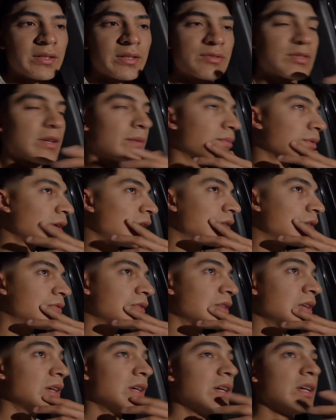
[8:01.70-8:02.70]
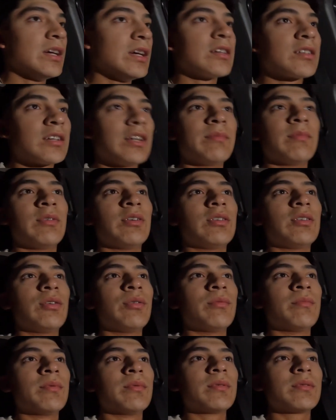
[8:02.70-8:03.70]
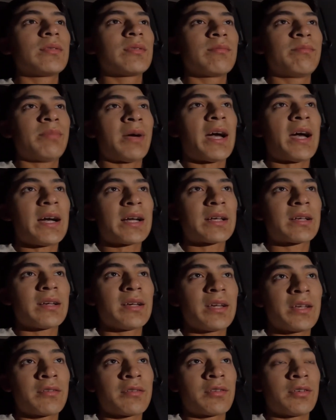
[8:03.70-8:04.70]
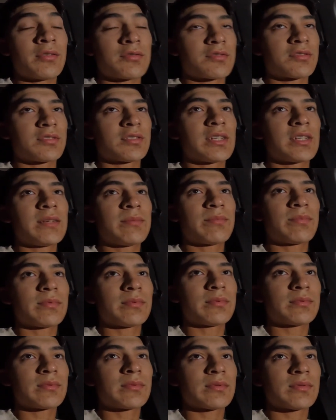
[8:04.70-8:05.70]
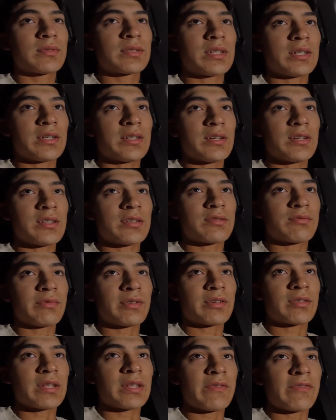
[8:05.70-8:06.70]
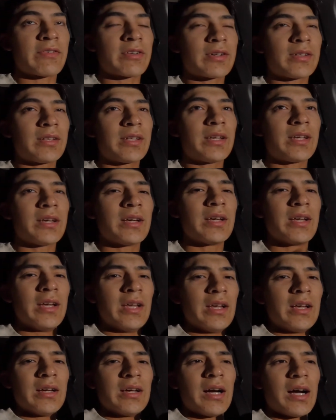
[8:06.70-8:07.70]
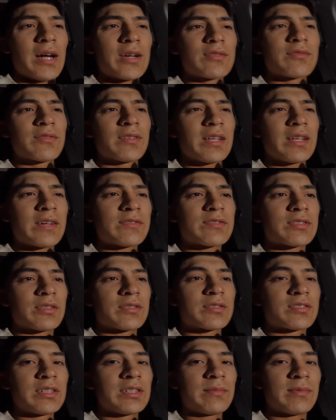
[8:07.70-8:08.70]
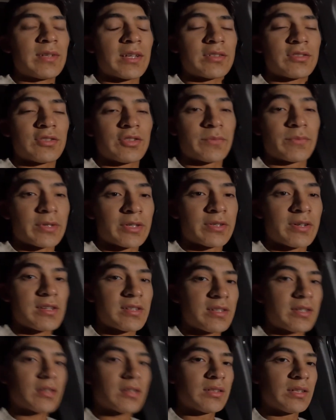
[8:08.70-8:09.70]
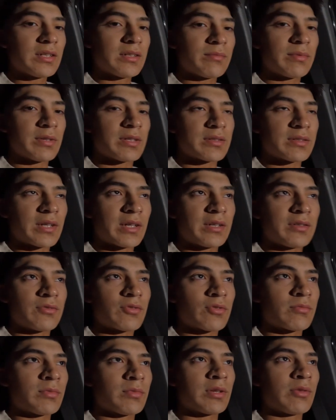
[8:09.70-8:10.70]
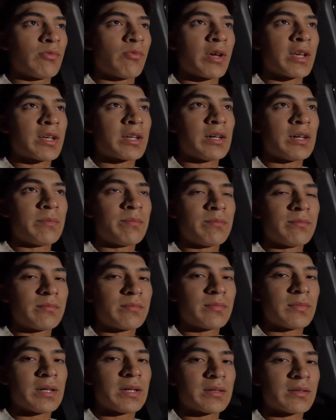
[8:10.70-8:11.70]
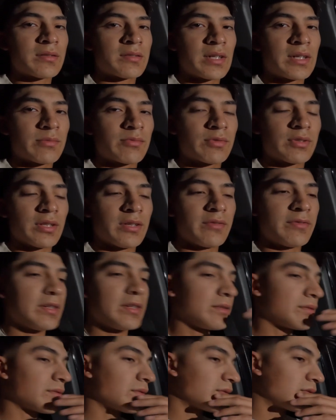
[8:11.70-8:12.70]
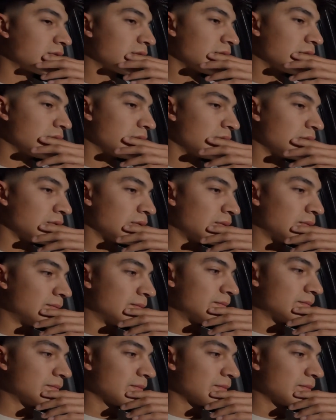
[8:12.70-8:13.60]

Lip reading: and then drop her off, come home, pack, and go to sleep, because we are leaving early. I don't really have to go to sleep like super crazy early, because I normally wake up at the time we're leaving, so